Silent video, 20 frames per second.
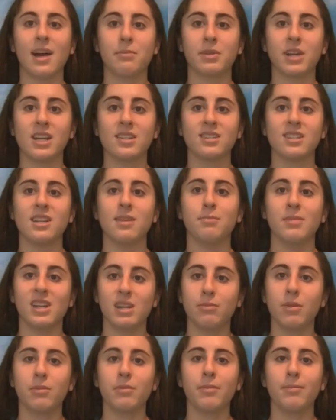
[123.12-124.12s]
that plants need a
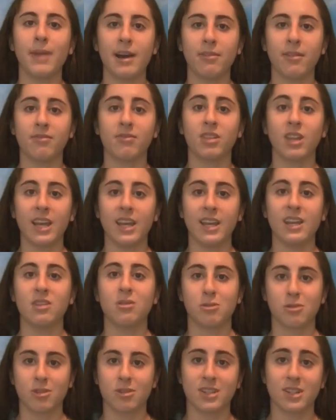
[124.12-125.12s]
minimum amount of light in
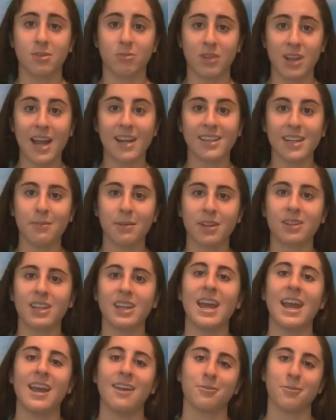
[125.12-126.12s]
order to react
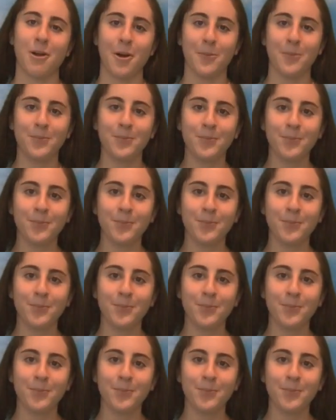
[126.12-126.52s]
chemically and grow.